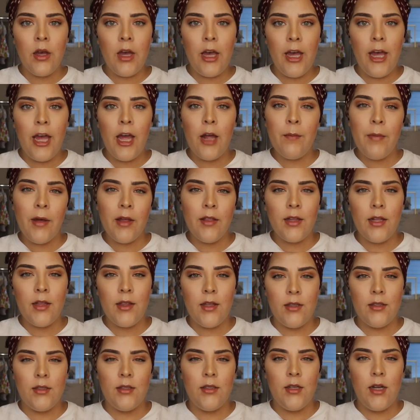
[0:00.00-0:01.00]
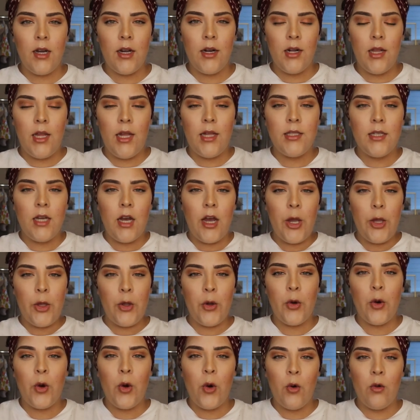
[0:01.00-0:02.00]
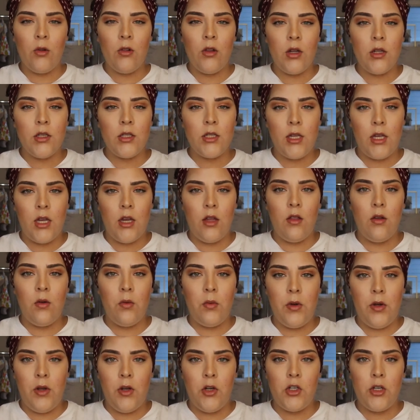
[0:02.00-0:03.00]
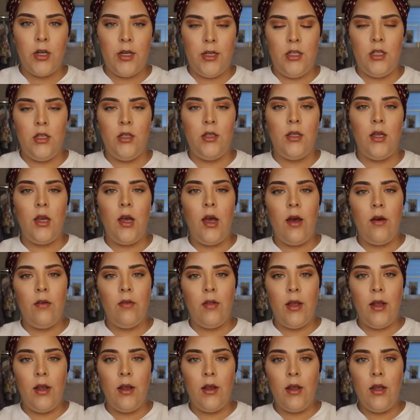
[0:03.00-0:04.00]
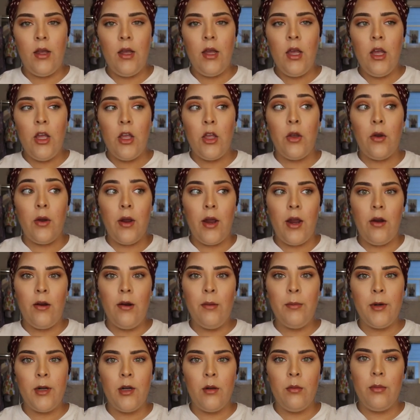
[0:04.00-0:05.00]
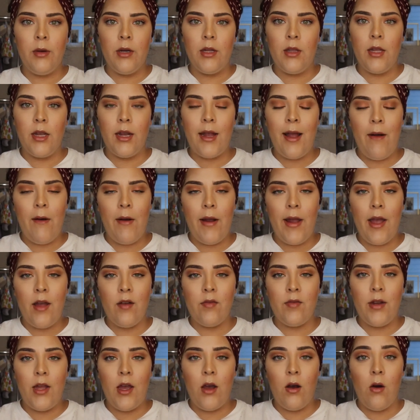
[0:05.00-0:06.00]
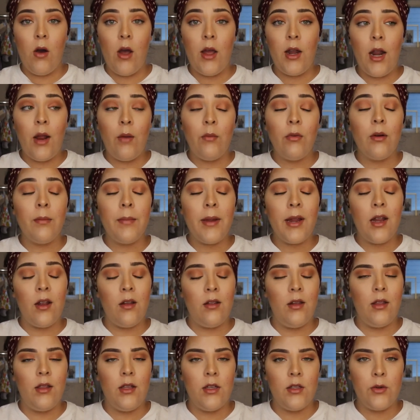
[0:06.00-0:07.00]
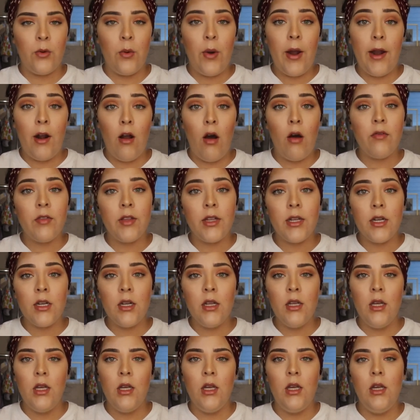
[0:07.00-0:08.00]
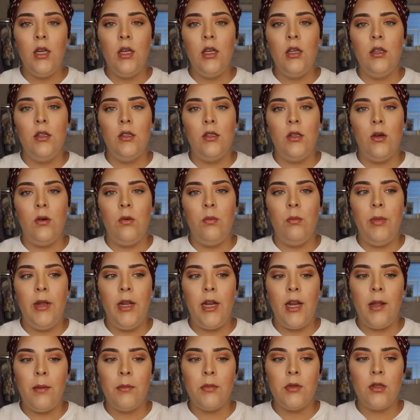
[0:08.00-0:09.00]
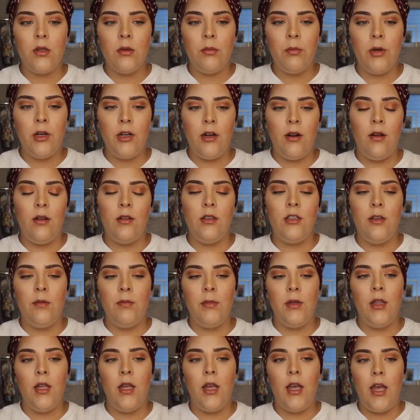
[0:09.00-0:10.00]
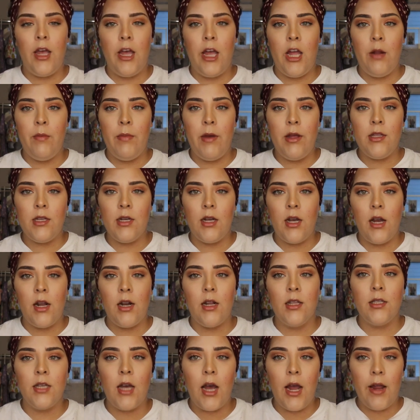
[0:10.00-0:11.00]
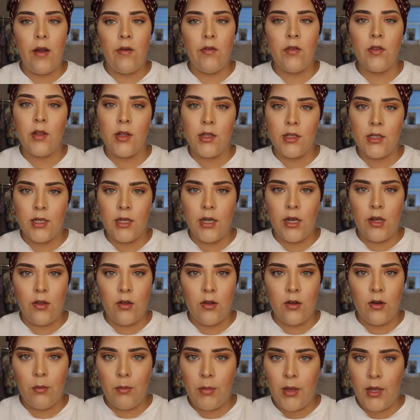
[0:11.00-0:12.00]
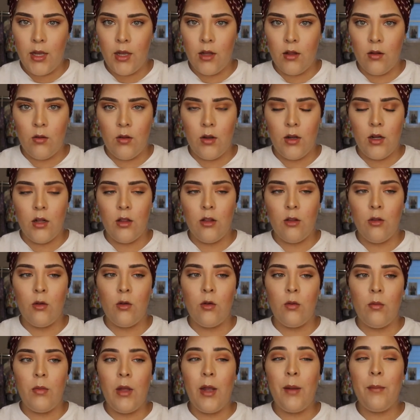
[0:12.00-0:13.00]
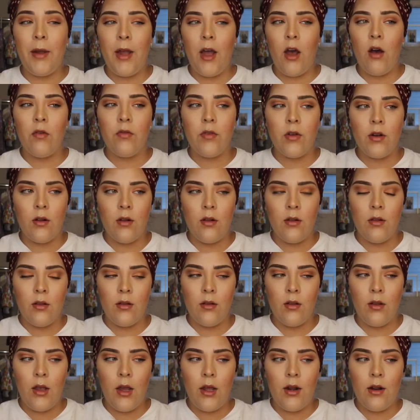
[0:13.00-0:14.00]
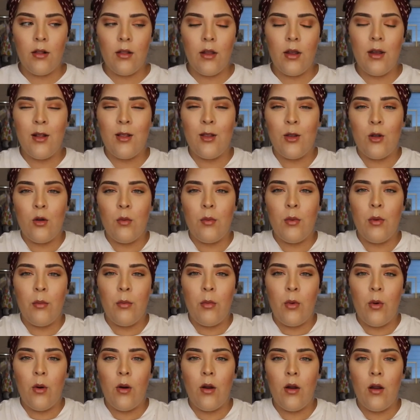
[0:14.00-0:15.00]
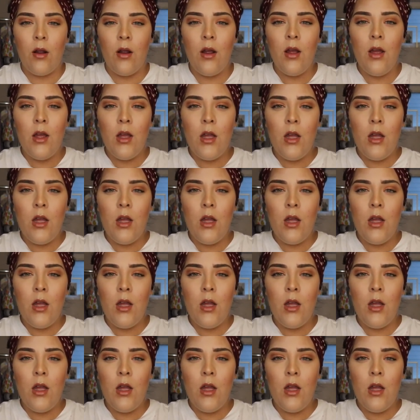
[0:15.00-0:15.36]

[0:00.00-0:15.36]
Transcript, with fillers: a headband like this can kind of like tie your whole look together when you're trying just to have like your hair up on a bun like how I have now and I wear my hair like this quite often so being able to put on something like a headband to kind of tie everything together to make it look a little like my outfit kind of look a little bit more